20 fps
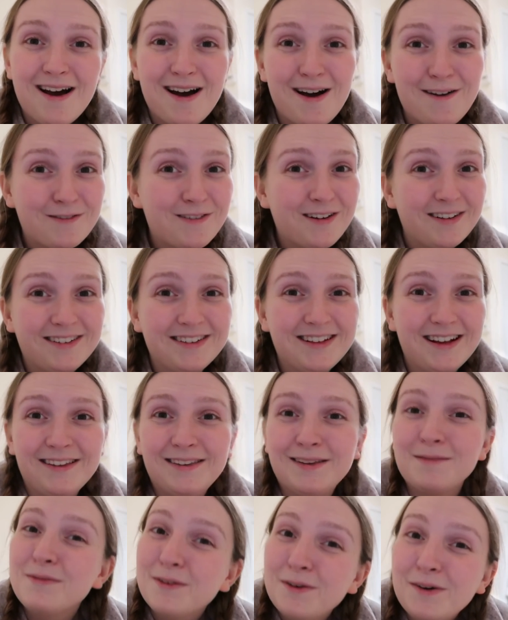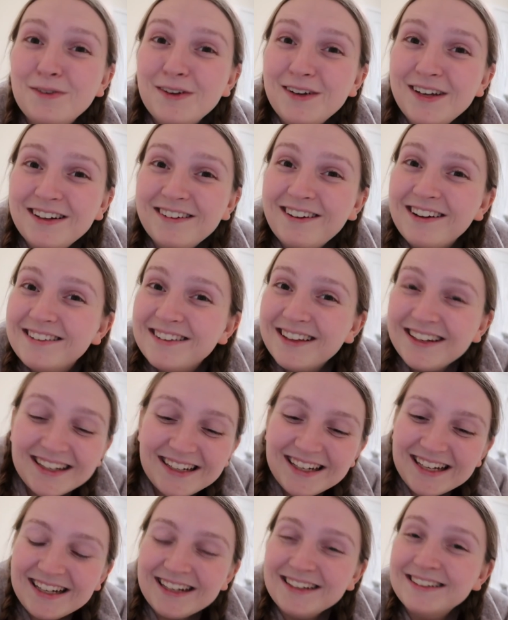I've got to get some sort of uni content
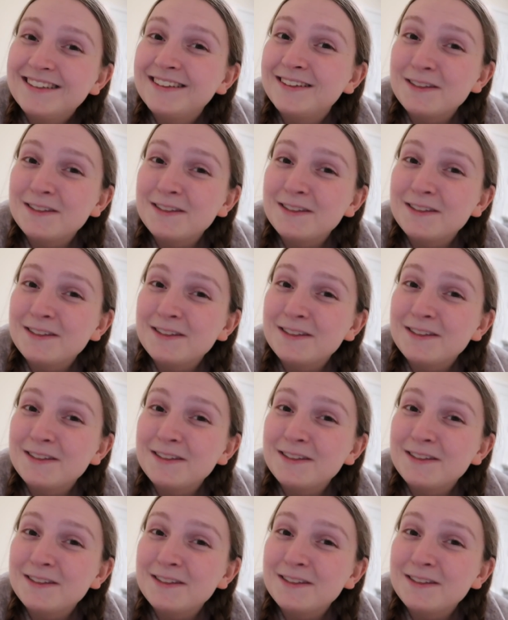in here